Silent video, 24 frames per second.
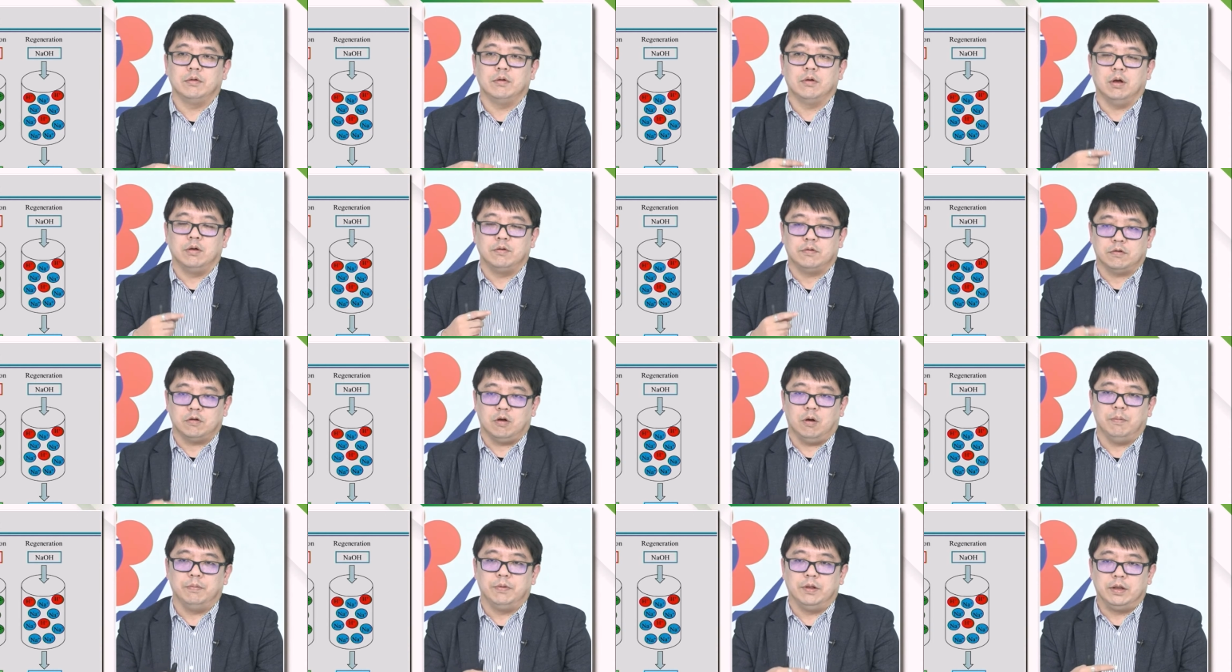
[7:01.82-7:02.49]

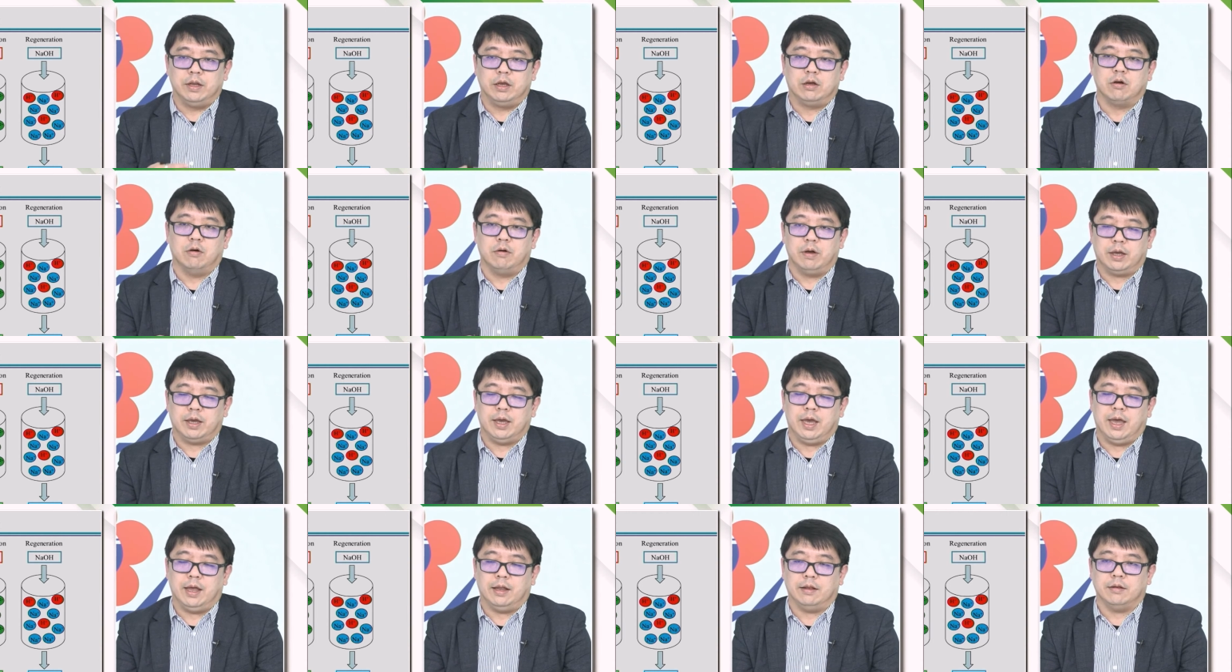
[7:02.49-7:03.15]
absorb the nickel
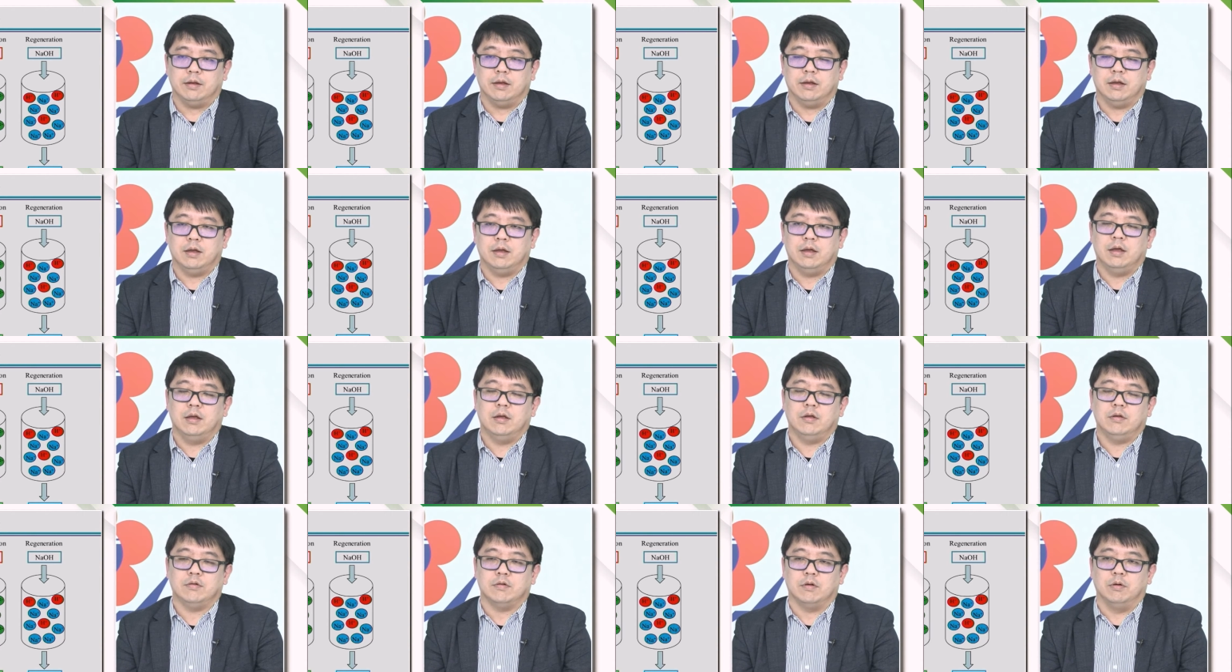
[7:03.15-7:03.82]
again.
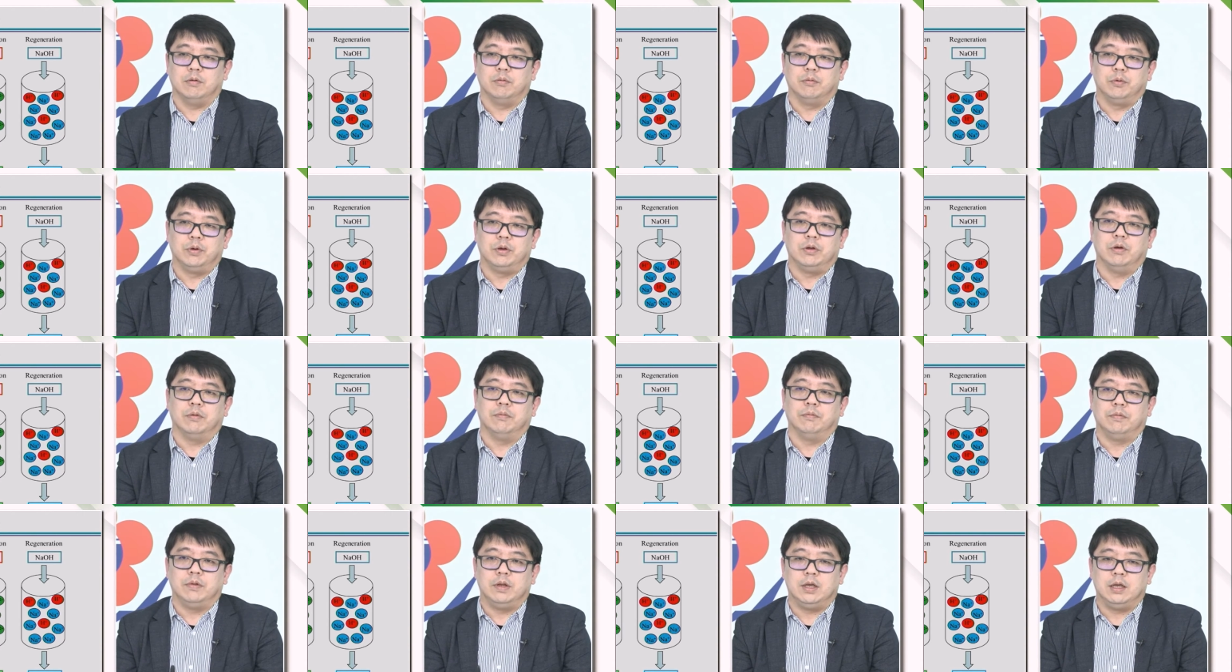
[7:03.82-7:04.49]
So we
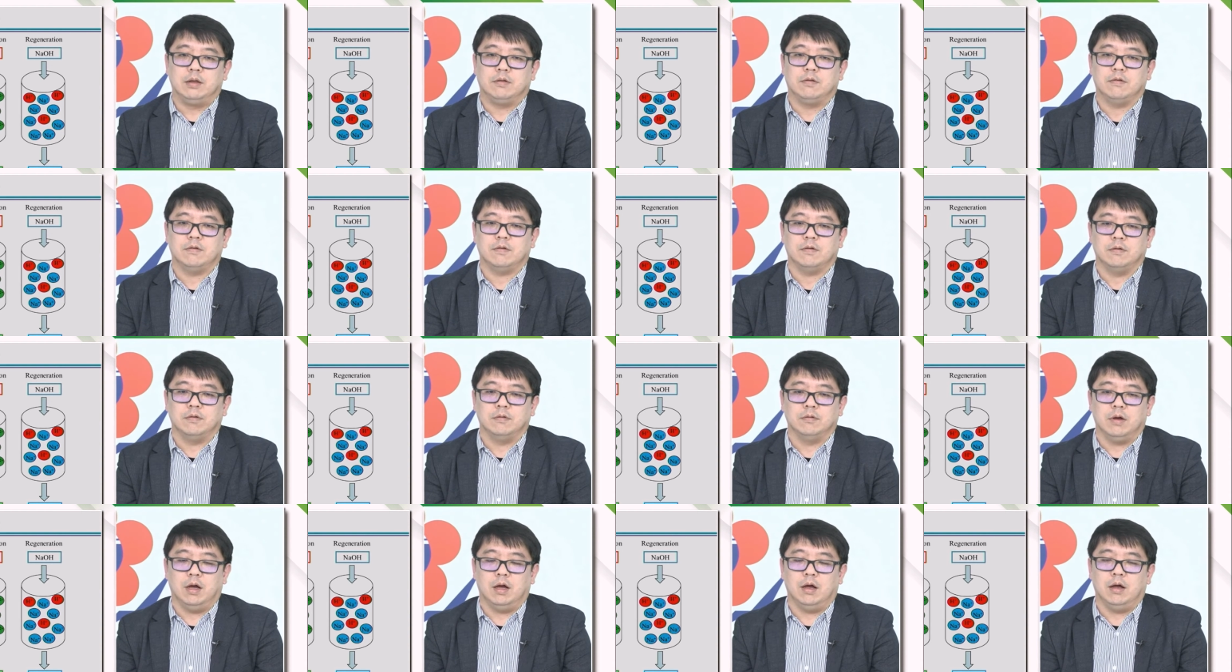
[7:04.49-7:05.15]
don't need to